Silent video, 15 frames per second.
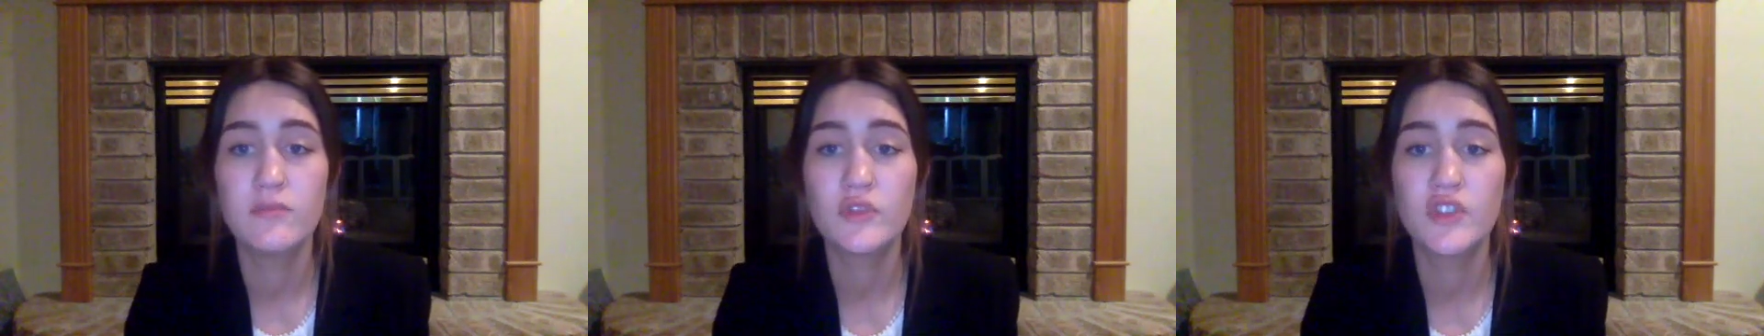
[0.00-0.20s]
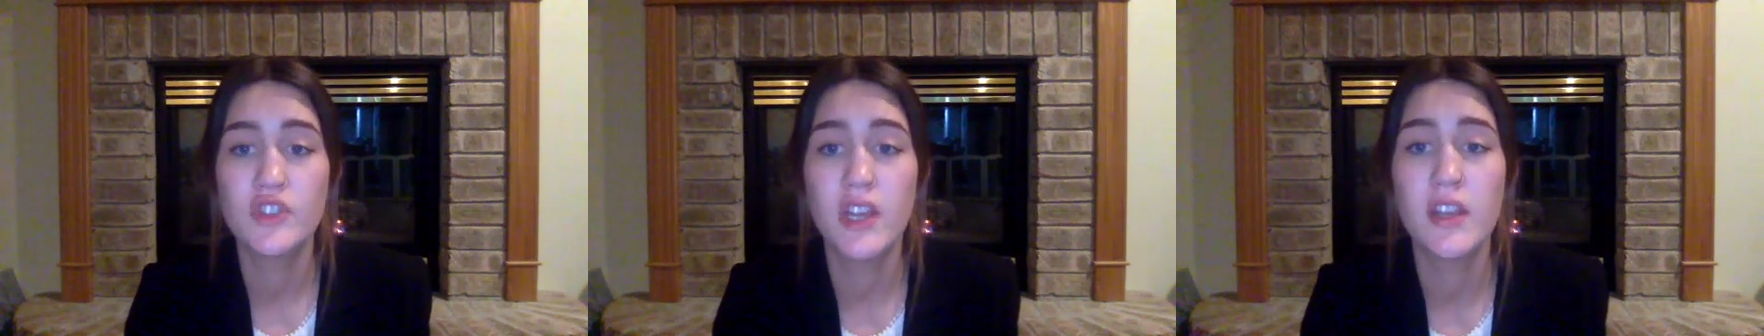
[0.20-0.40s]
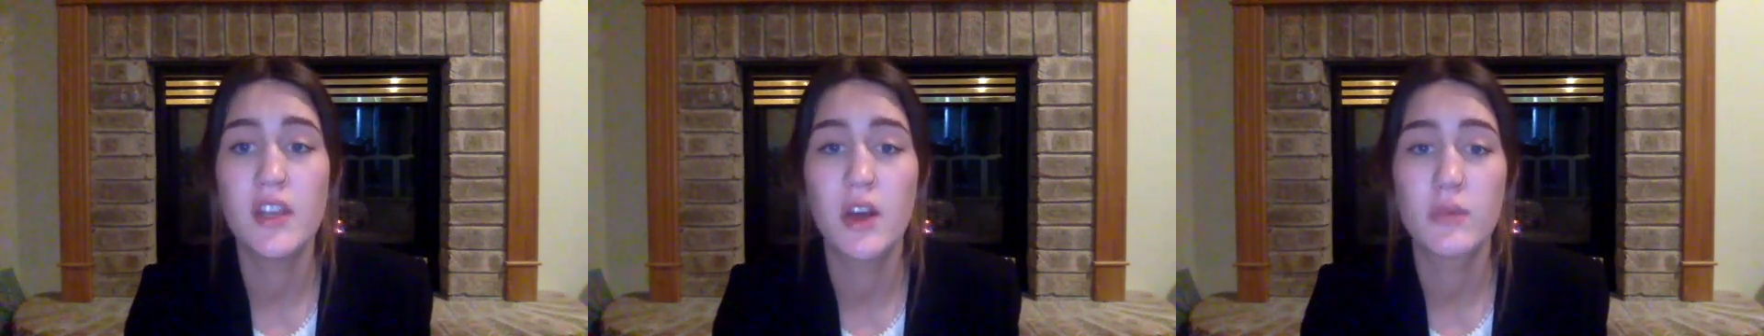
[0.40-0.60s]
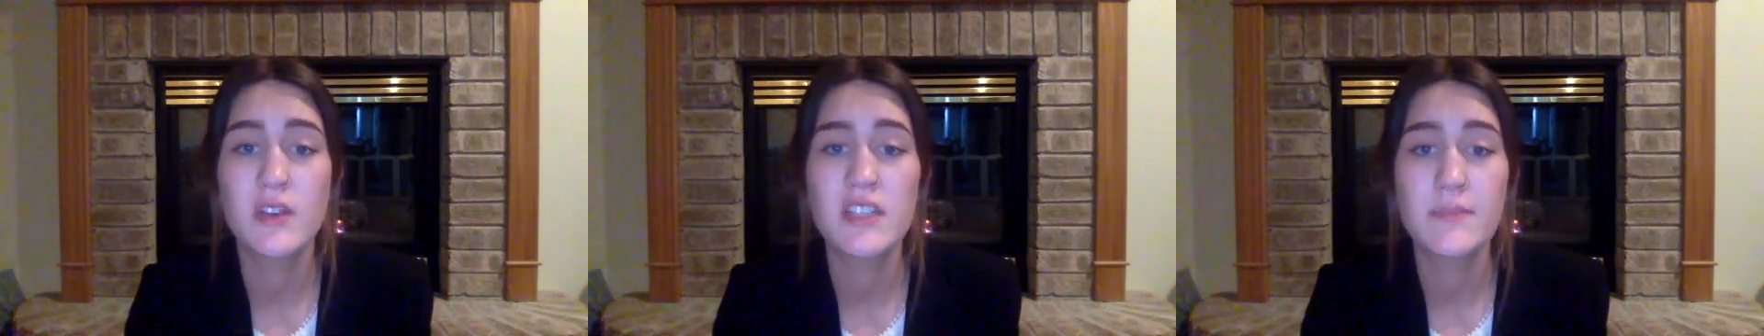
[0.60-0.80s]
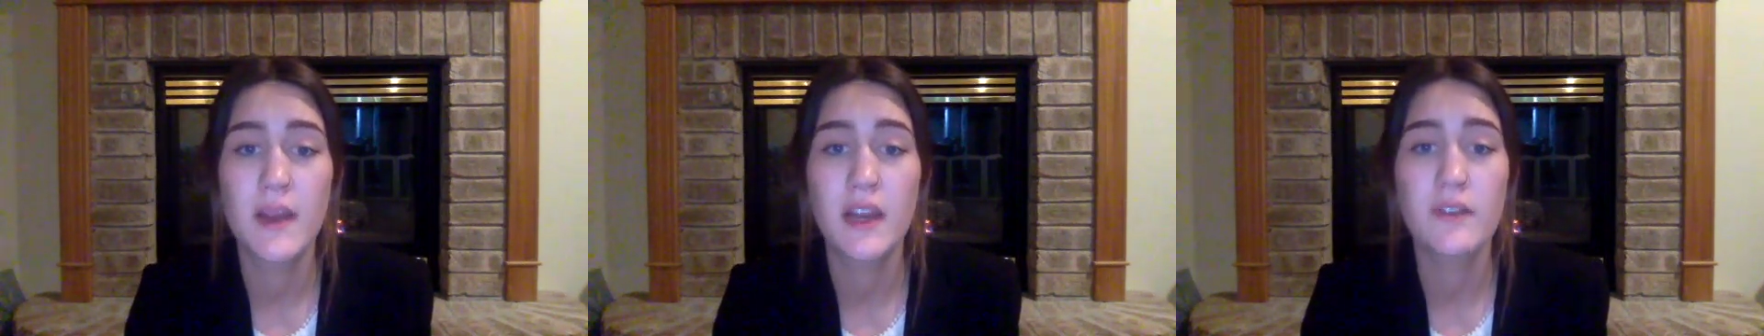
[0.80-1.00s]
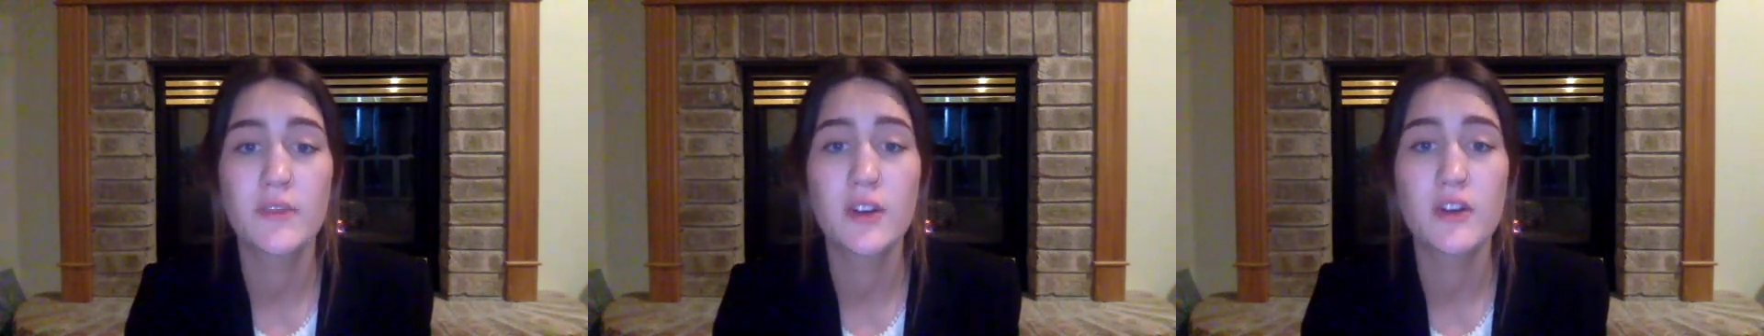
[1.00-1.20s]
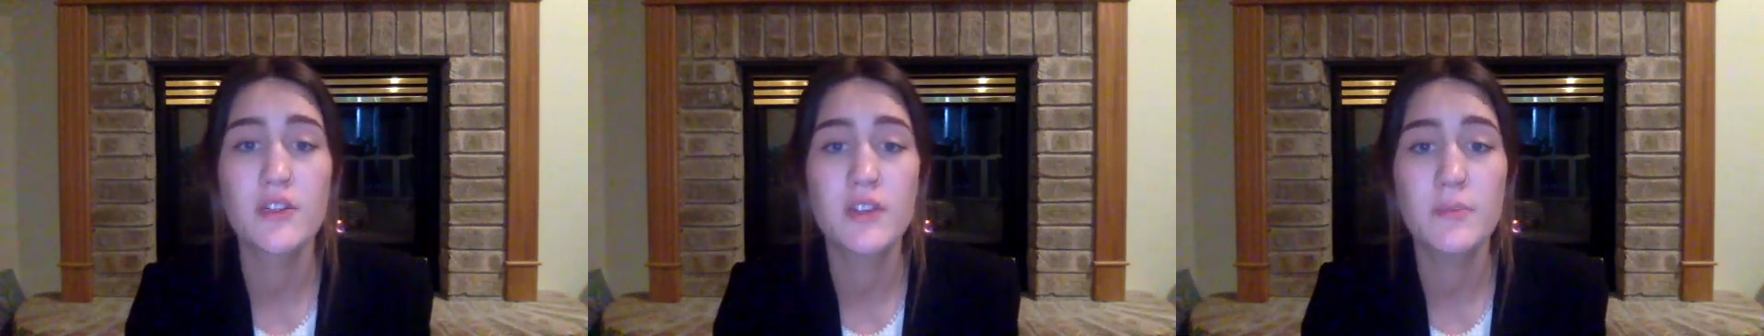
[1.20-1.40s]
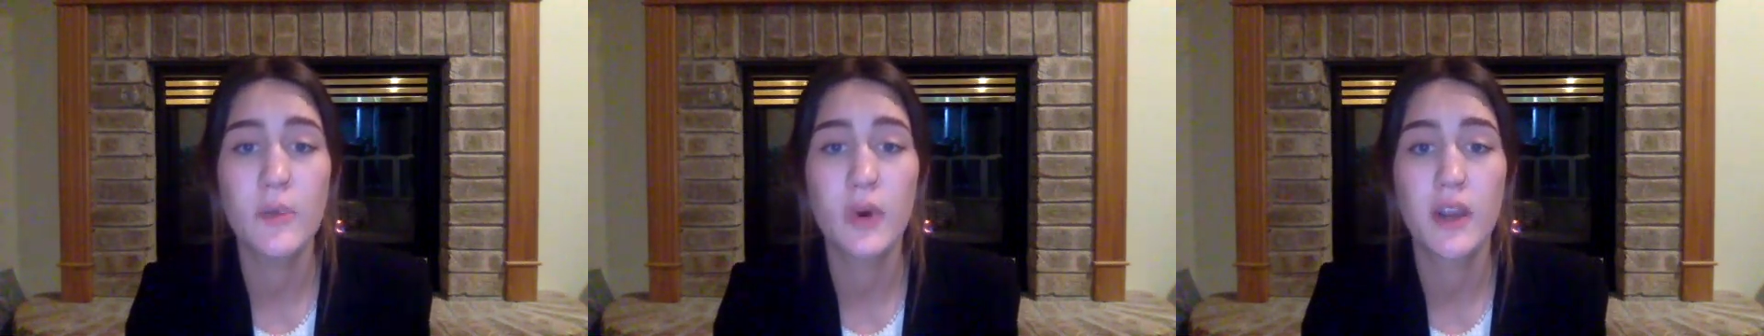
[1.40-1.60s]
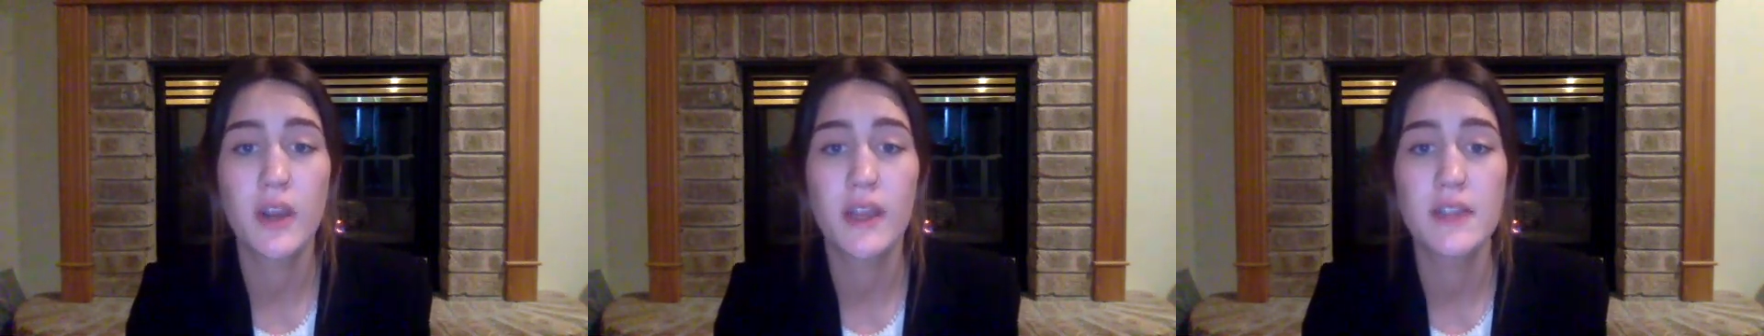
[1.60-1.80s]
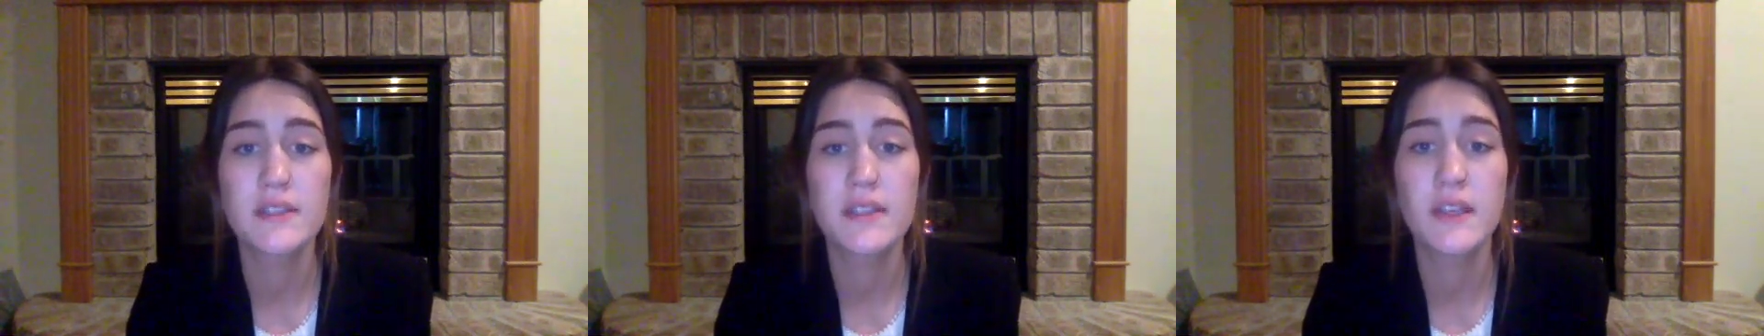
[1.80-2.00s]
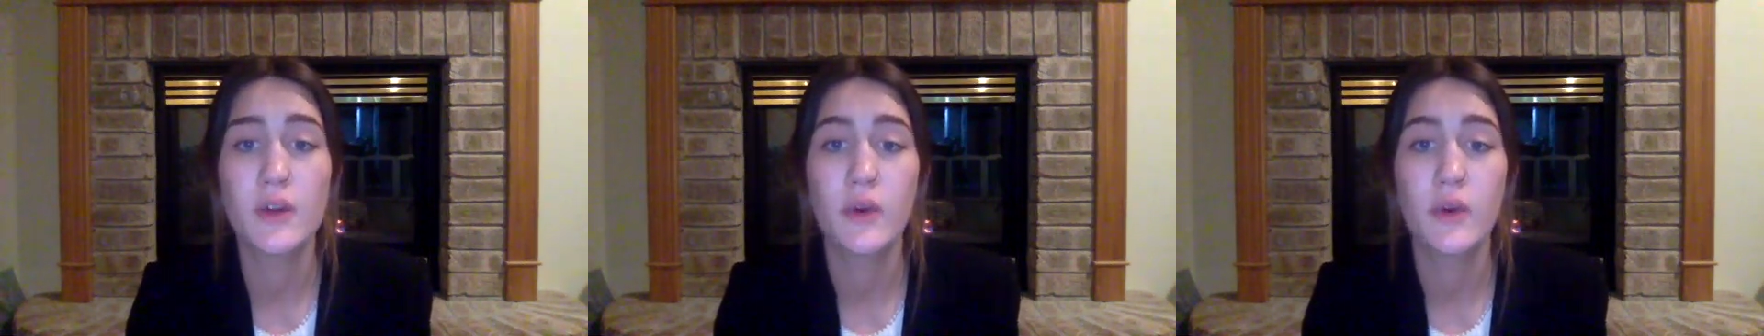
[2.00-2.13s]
She had no respect for her subordinates and